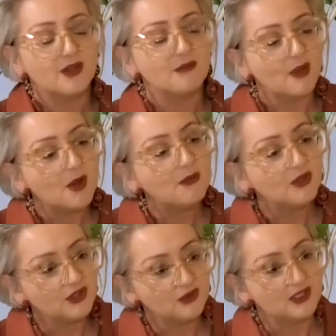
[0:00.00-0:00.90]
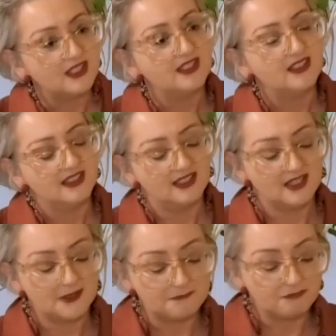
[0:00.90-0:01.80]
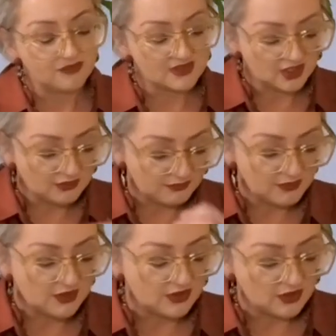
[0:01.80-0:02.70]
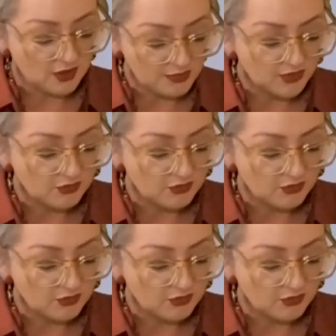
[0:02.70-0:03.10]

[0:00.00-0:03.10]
Mount Maunganui. So you got born in